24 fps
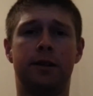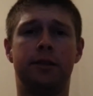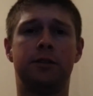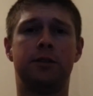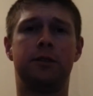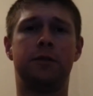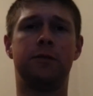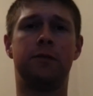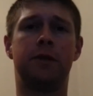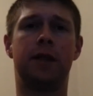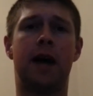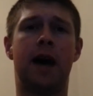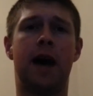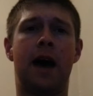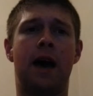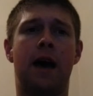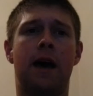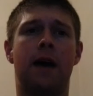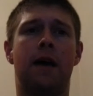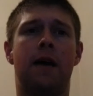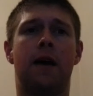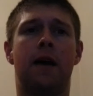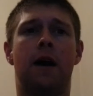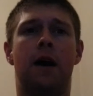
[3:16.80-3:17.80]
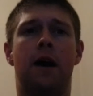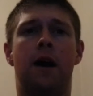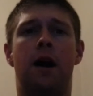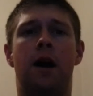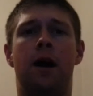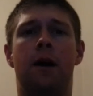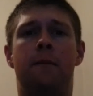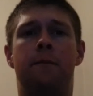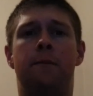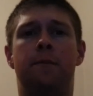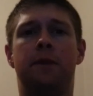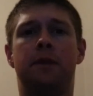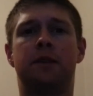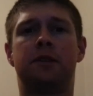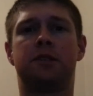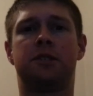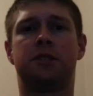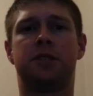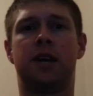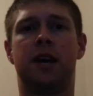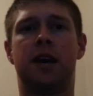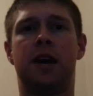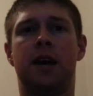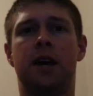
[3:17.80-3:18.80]
Do that, I
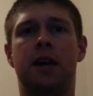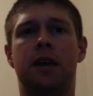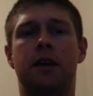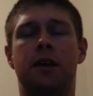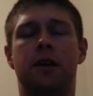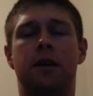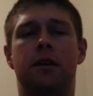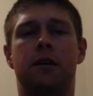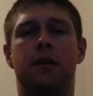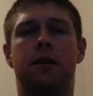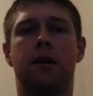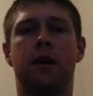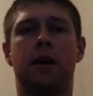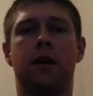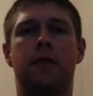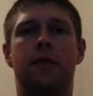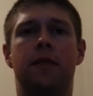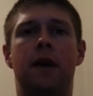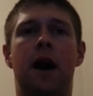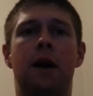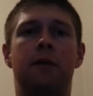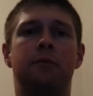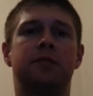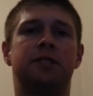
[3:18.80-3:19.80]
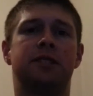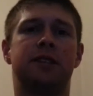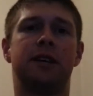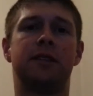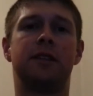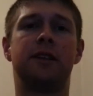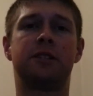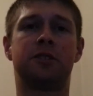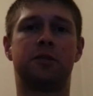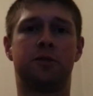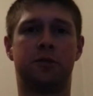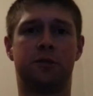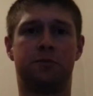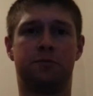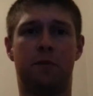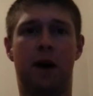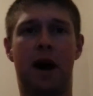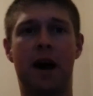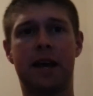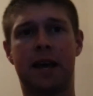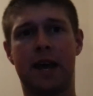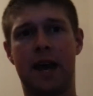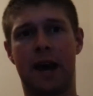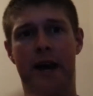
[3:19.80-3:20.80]
would say this was
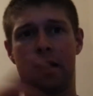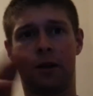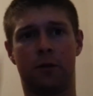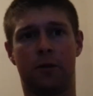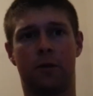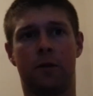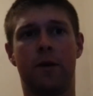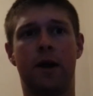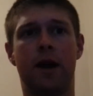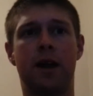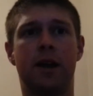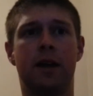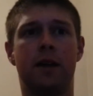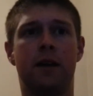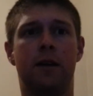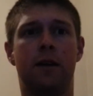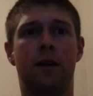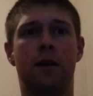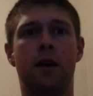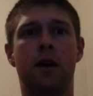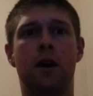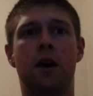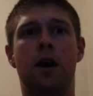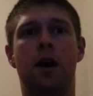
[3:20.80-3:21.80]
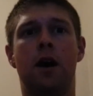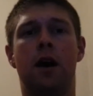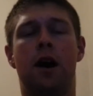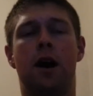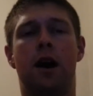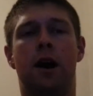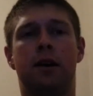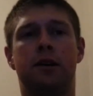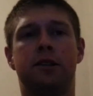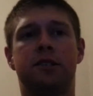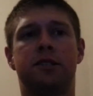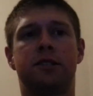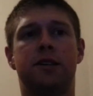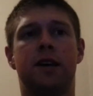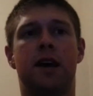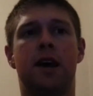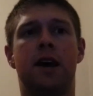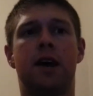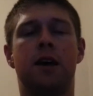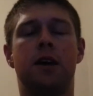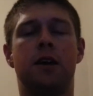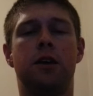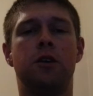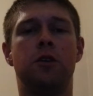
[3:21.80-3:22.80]
my category right here.
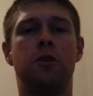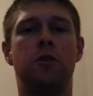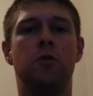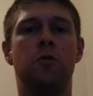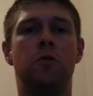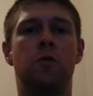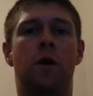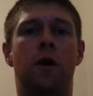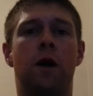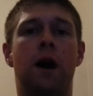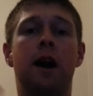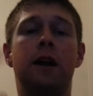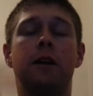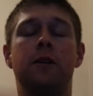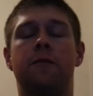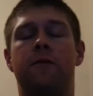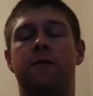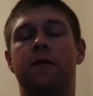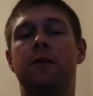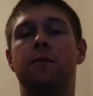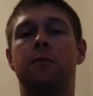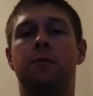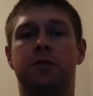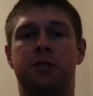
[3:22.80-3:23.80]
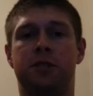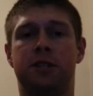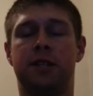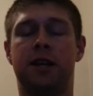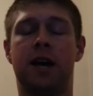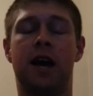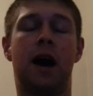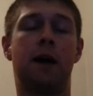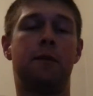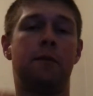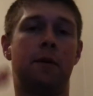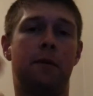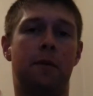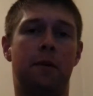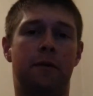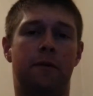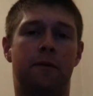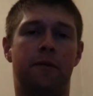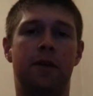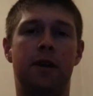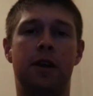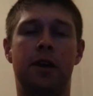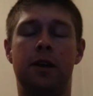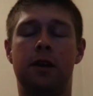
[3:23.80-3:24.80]
Say you are on your feet most of the day. I'm on my
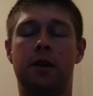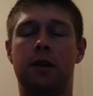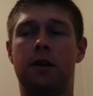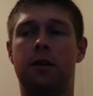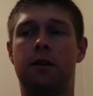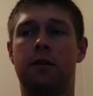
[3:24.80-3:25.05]
feet